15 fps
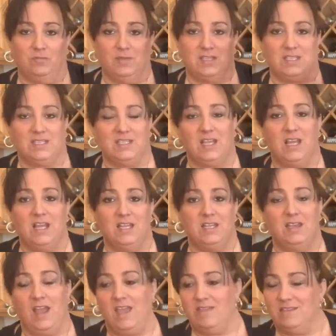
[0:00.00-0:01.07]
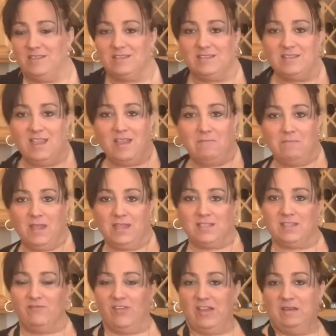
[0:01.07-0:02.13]
the sun, and the stem has
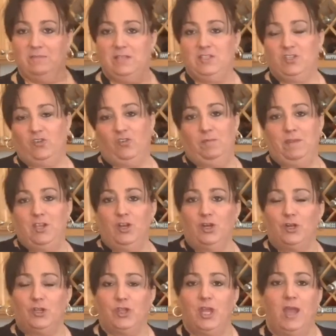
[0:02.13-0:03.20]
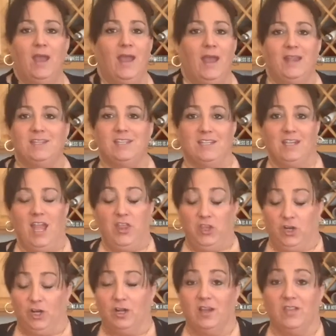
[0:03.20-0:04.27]
the vitamins from the earth. And
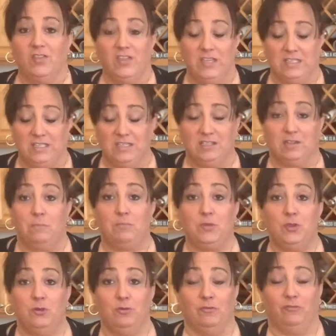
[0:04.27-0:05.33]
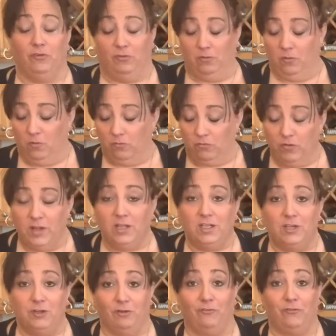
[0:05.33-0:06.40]
together, this is a beautiful, really
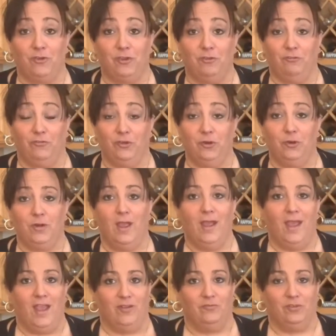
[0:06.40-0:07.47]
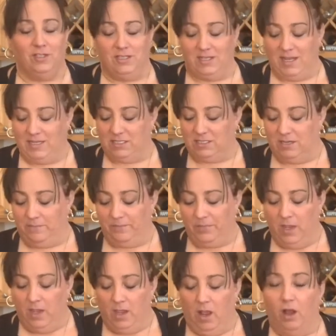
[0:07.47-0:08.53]
good for you food and really tasty.
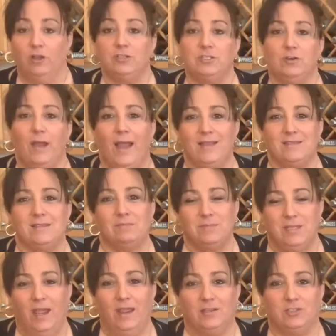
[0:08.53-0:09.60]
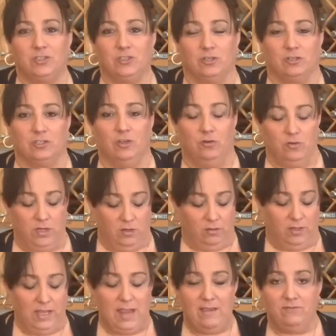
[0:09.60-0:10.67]
Also add some texture. So, you know,
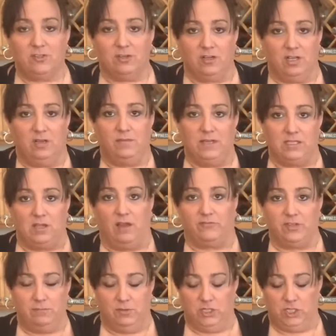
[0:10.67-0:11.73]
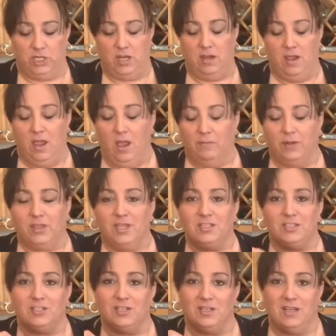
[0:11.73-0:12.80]
leaves are gonna be soft and mushy, but this
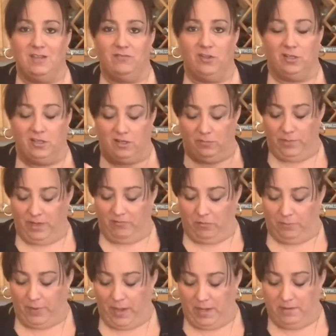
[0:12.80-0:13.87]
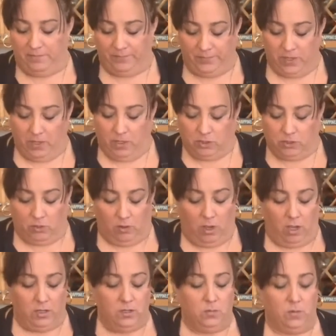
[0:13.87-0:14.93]
is gonna give you a little bit of a bite. So
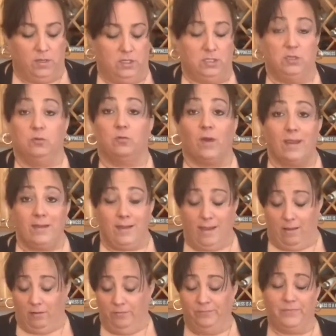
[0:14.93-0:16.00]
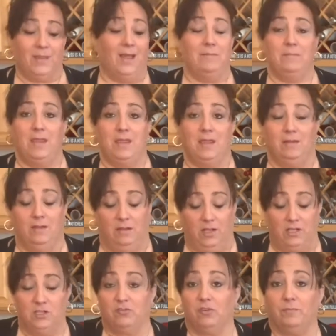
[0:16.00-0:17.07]
all you wanna do right now, I'm making
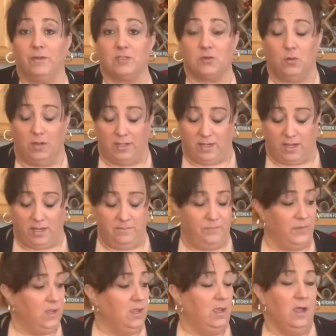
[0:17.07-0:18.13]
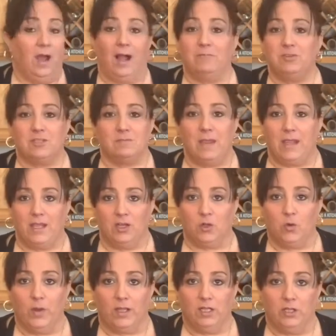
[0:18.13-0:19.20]
lunch for Pasquale and I. I'm just making a
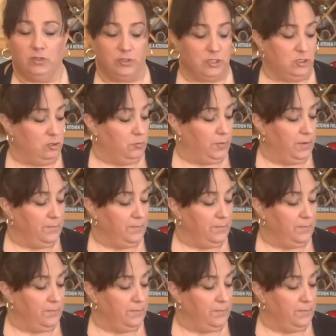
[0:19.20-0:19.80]
quick little soup.